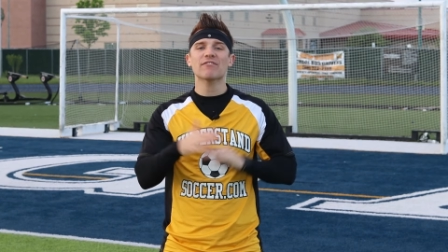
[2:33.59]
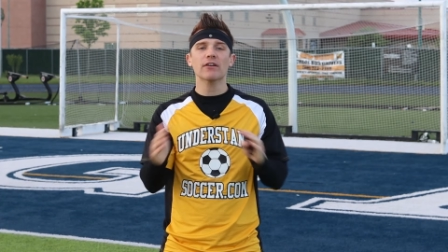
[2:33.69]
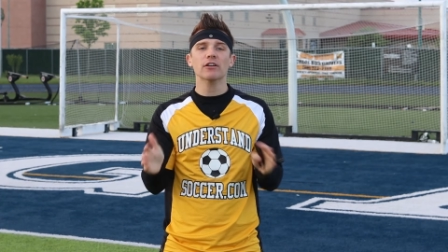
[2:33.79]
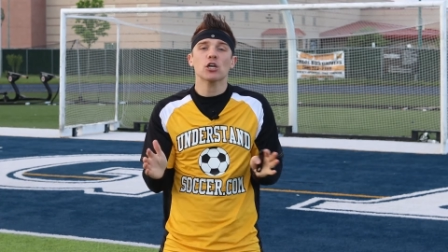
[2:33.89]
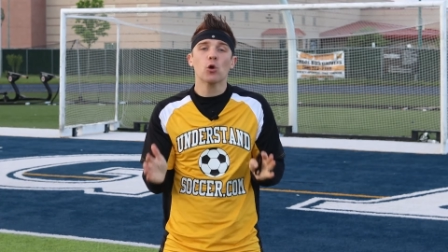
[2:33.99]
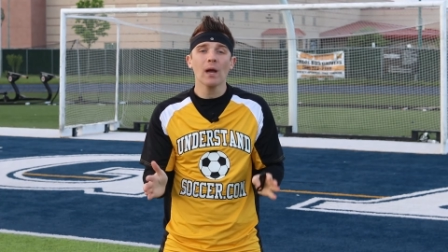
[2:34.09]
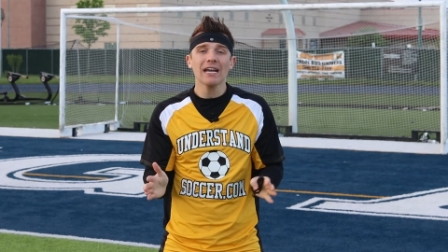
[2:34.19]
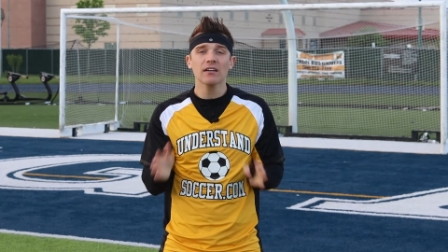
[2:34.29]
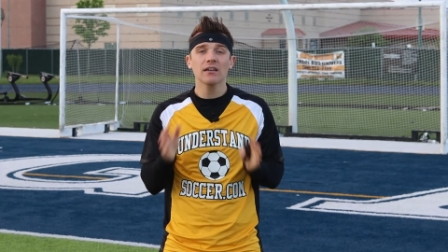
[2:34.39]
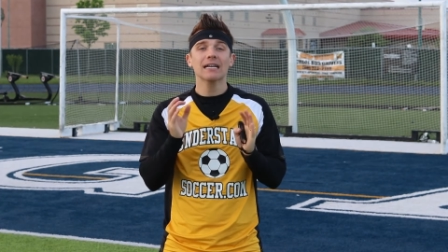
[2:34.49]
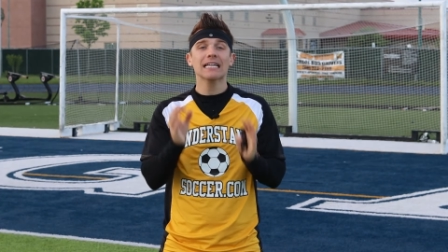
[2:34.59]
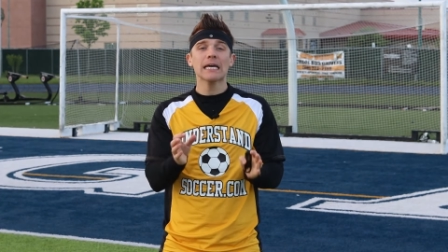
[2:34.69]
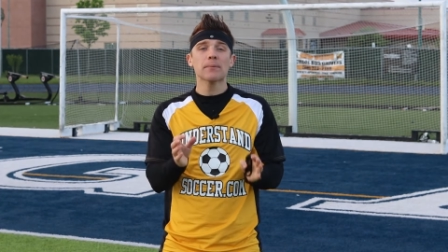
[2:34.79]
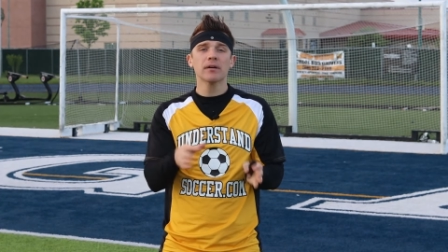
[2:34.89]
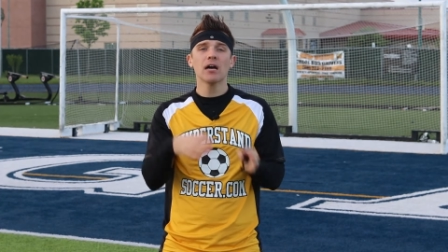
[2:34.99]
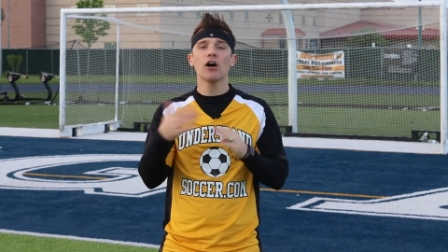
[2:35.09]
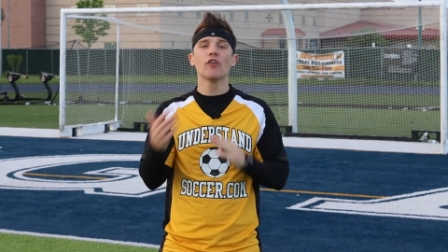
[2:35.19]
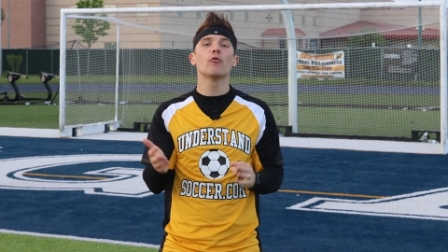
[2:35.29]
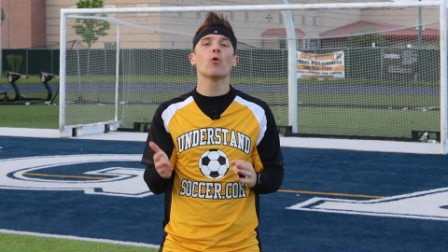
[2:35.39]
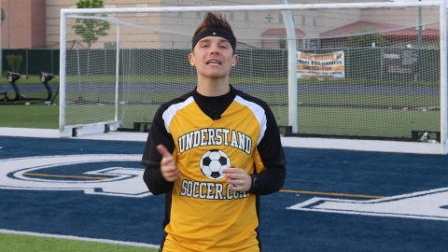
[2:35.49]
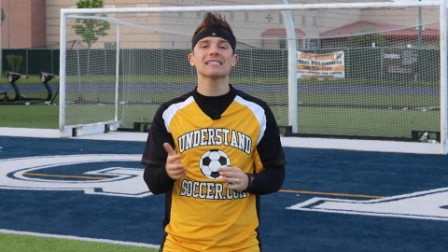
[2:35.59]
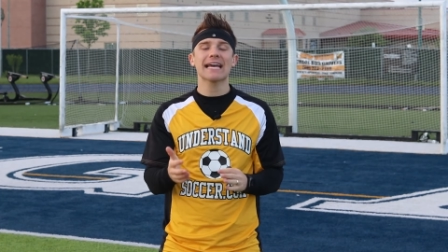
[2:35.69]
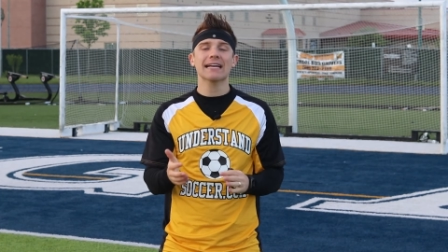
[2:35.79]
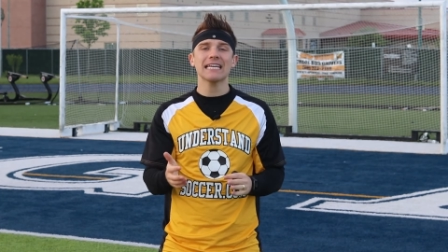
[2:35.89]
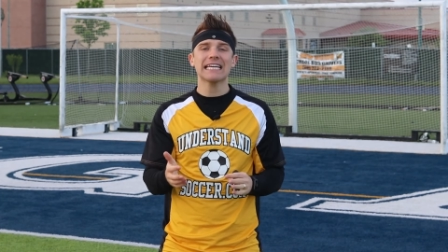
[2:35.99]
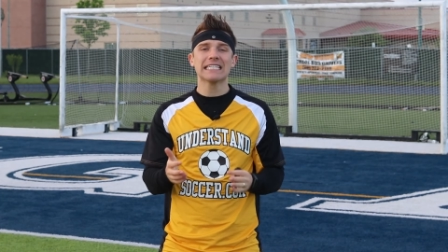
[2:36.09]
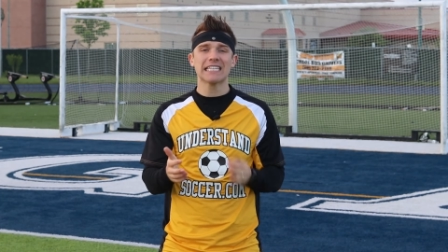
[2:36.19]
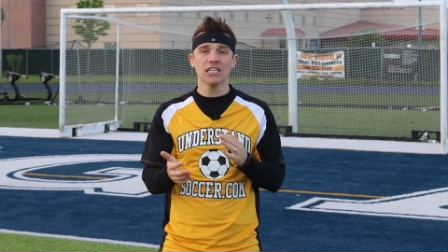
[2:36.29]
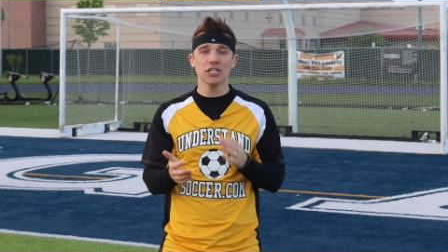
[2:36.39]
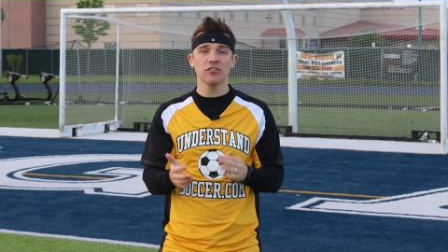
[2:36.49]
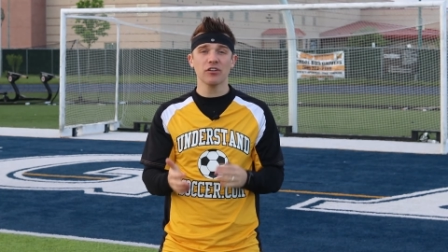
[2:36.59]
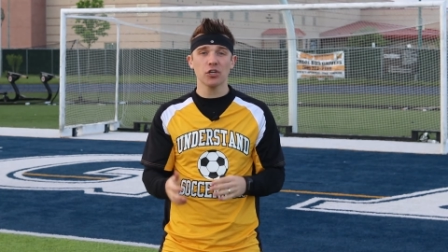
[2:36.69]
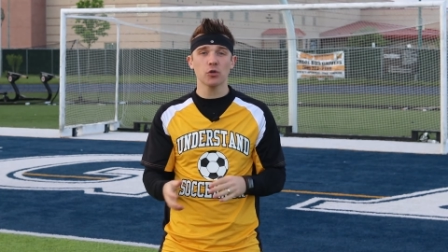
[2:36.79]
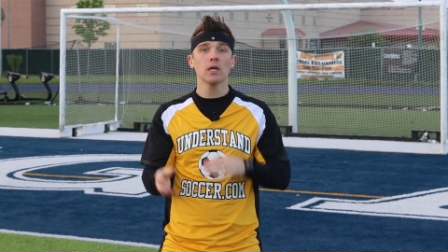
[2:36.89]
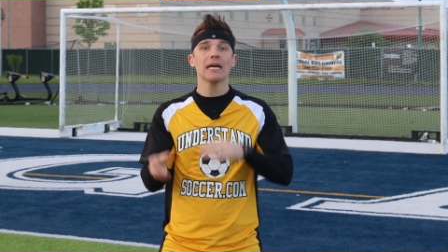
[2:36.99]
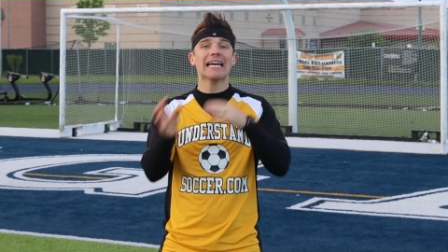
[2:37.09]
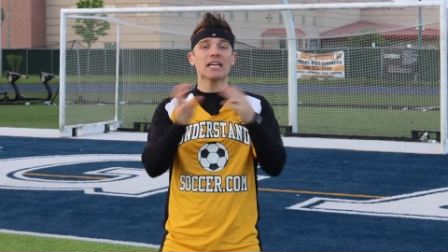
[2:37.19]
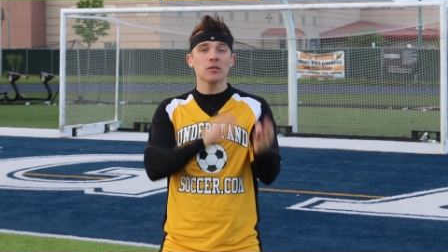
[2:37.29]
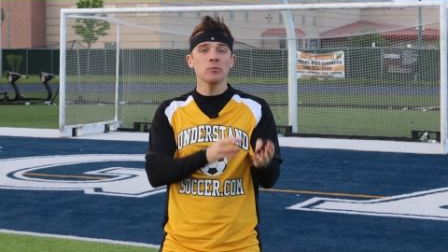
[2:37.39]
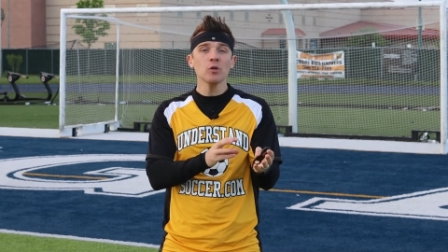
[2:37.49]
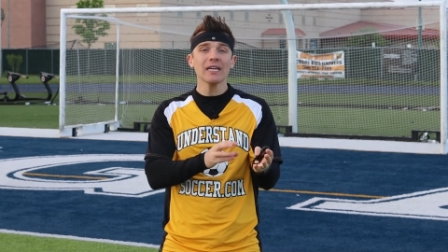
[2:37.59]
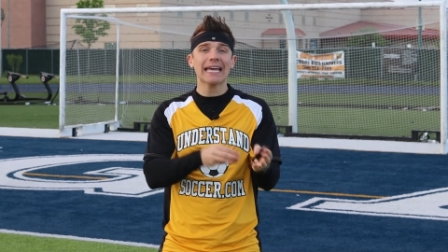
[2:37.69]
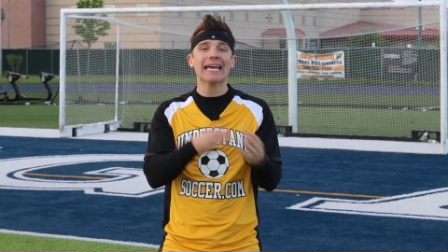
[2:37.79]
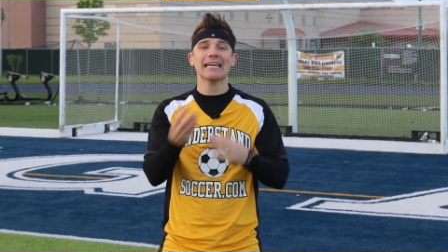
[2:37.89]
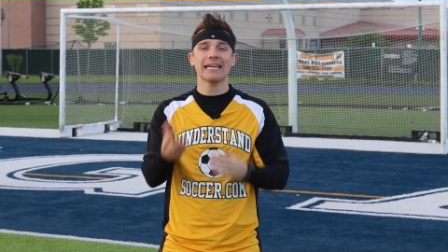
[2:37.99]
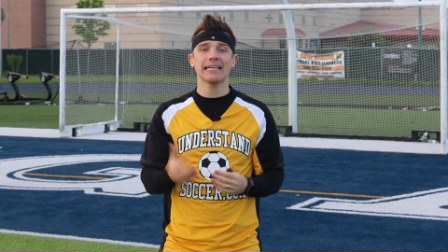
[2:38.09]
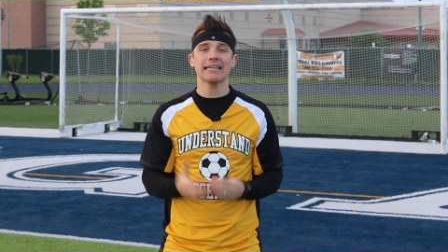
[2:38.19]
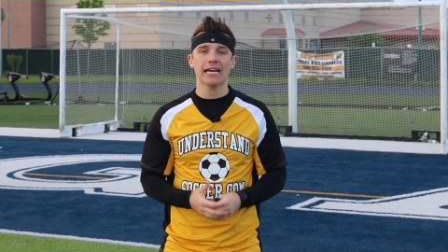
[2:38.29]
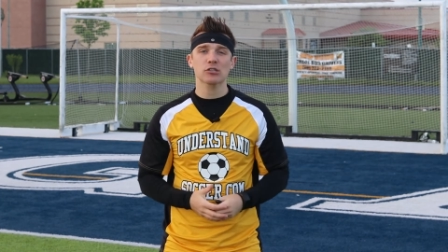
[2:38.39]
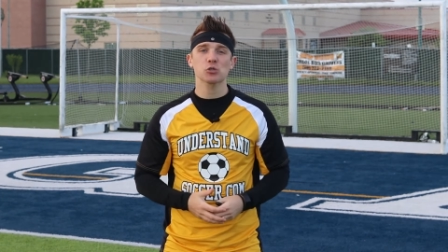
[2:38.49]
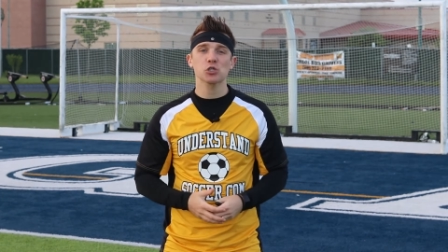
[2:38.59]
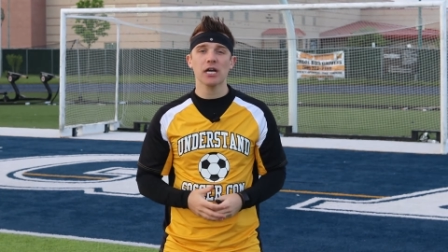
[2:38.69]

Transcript: very quick clip of what exactly he needed to do and communicate in the actual